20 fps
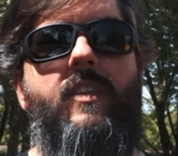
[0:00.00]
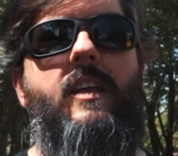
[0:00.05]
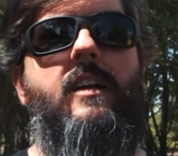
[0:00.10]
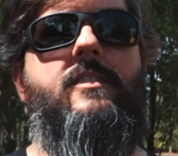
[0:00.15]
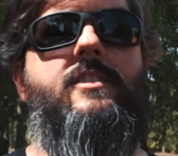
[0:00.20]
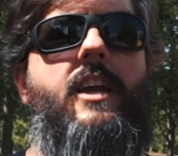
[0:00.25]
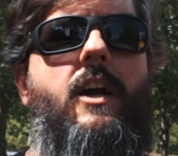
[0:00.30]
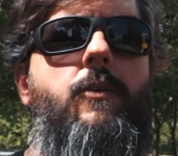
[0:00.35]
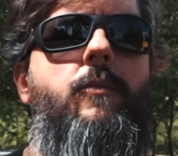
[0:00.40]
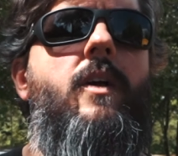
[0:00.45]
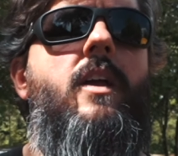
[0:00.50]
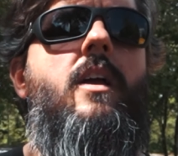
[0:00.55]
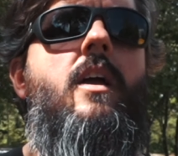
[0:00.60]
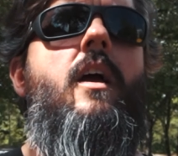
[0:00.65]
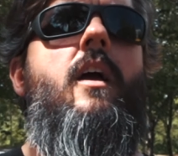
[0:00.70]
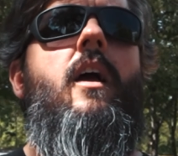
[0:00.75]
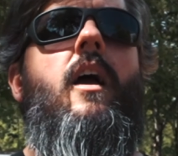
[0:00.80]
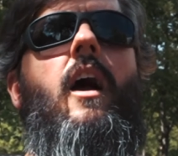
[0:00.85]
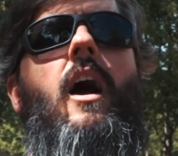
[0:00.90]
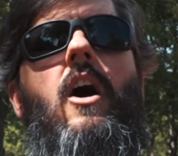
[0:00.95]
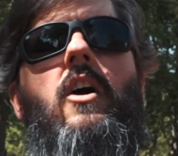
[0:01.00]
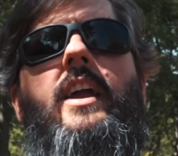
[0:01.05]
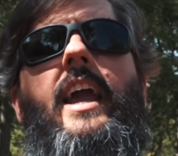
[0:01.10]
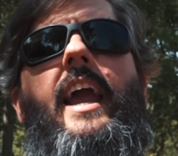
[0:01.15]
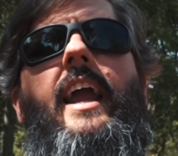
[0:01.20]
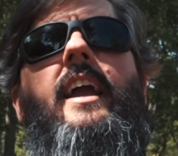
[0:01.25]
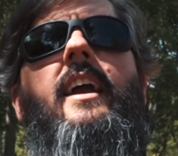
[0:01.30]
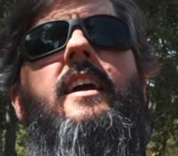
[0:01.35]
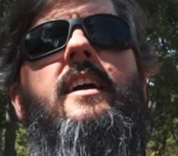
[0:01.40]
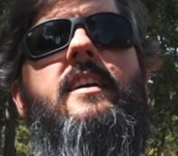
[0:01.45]
So,
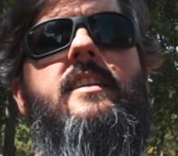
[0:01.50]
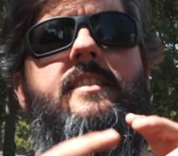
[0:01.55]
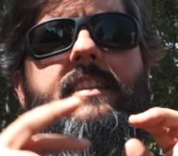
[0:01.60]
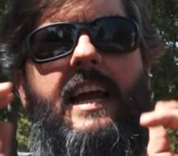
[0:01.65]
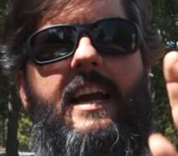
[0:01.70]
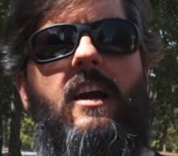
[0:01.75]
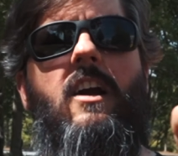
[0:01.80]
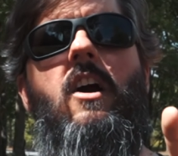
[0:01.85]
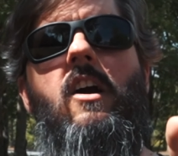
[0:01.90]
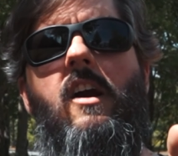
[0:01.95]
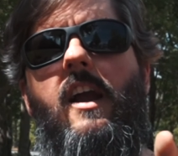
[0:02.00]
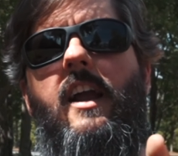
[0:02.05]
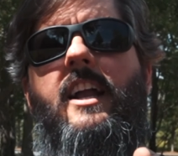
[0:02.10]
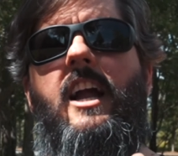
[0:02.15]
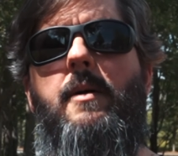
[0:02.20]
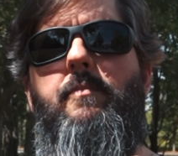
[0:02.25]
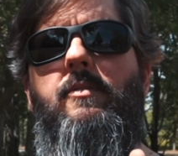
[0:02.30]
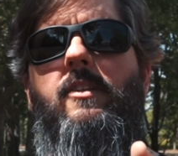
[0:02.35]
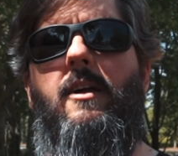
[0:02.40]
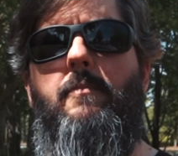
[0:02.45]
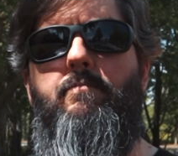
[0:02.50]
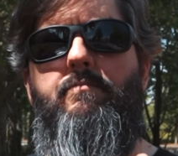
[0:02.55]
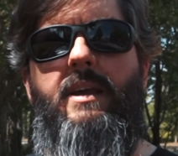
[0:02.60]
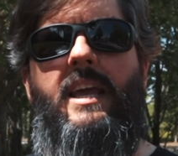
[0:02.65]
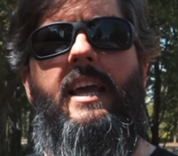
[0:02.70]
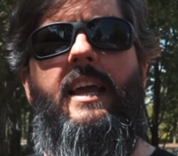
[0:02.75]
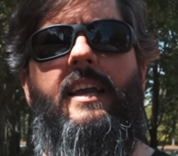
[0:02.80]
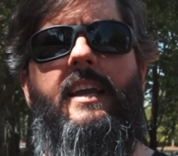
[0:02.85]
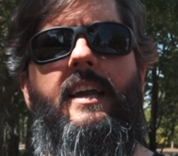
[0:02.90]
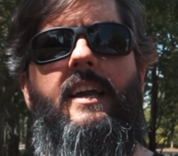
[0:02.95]
okay. There are a couple of
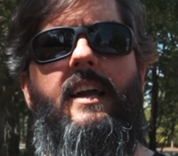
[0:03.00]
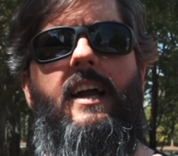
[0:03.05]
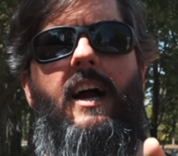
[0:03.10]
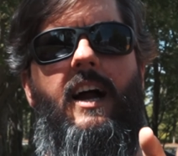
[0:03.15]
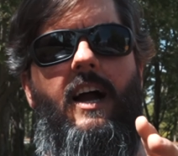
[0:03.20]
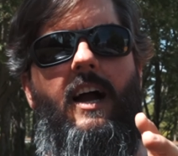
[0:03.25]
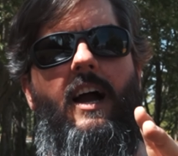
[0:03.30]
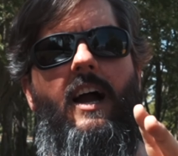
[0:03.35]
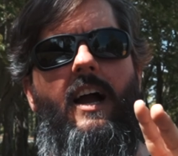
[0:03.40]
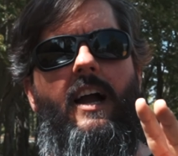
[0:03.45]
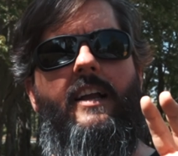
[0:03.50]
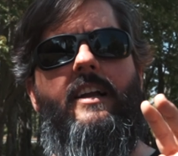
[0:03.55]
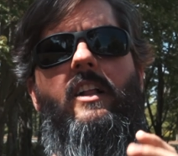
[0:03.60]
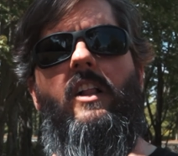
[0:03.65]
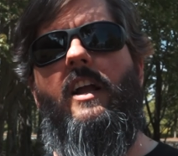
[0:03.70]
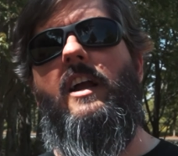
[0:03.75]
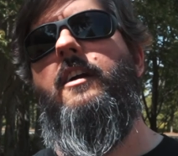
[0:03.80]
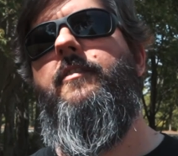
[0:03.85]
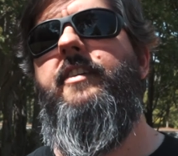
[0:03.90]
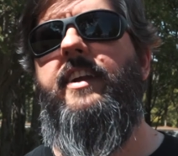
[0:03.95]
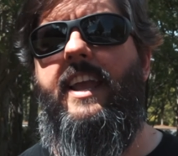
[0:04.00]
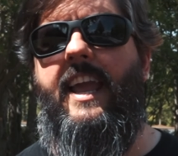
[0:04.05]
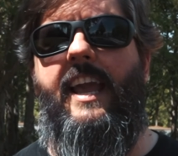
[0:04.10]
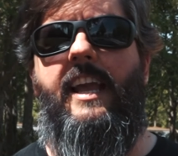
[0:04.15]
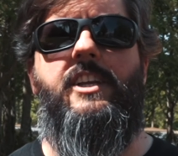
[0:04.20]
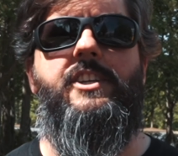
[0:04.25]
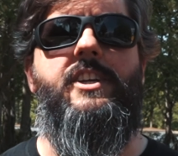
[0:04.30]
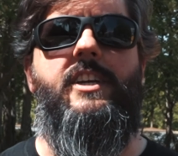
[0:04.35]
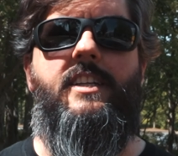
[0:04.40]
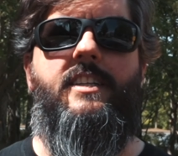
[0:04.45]
big
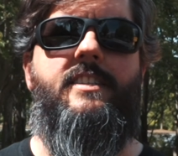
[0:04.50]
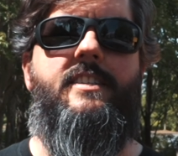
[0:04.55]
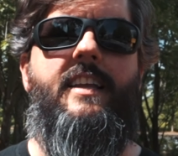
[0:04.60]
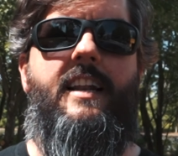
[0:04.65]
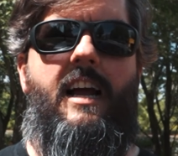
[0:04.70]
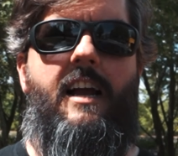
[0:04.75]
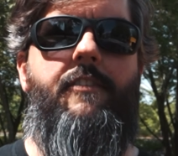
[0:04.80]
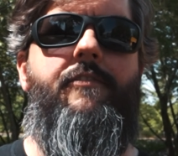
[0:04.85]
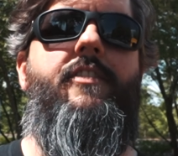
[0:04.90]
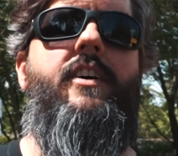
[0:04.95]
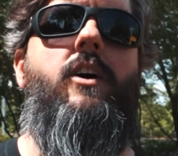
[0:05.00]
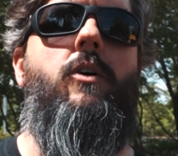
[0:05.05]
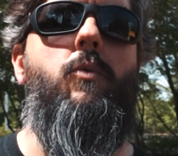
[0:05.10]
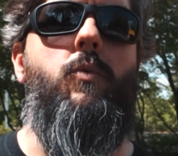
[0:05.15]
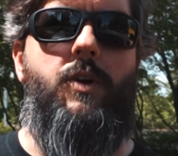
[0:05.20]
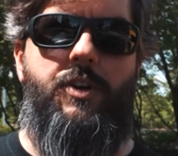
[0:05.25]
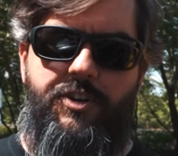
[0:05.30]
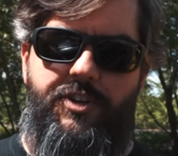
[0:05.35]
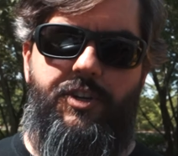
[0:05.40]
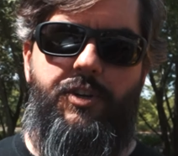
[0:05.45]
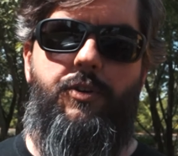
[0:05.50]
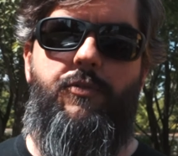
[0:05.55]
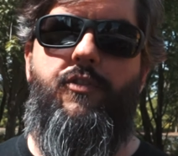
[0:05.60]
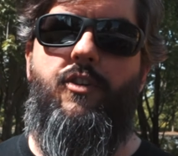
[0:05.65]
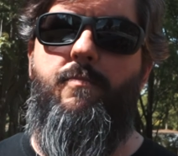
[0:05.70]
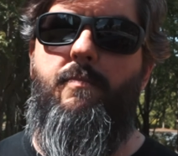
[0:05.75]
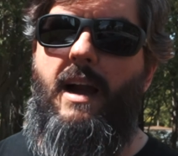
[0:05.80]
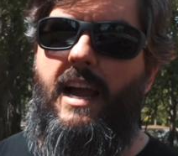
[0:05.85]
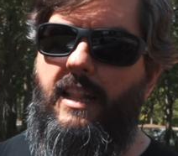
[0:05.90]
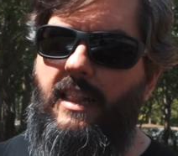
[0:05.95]
clarifications that I felt were due
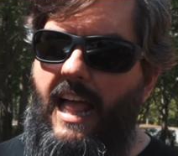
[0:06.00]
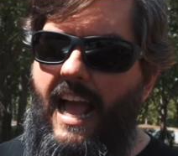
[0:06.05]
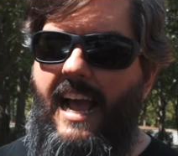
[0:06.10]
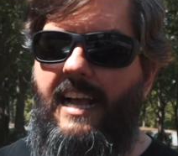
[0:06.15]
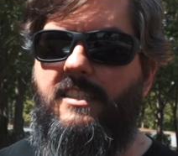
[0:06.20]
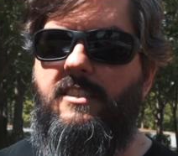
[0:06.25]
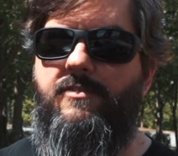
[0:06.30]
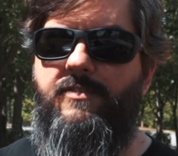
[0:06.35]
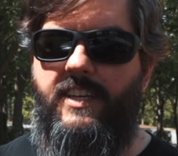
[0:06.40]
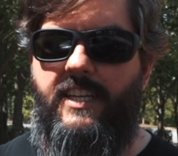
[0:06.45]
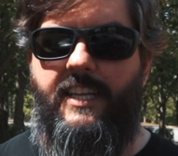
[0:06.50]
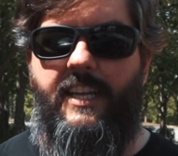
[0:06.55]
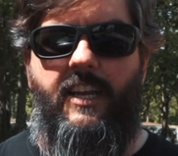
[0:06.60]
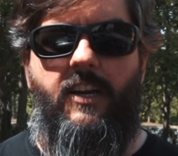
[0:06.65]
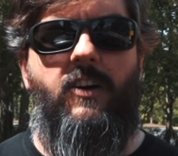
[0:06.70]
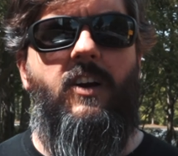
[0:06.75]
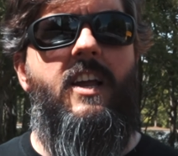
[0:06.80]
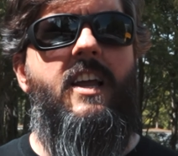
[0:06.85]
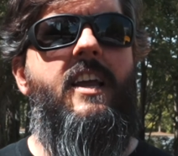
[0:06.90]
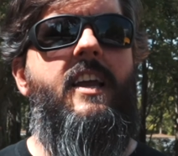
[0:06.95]
from my last video.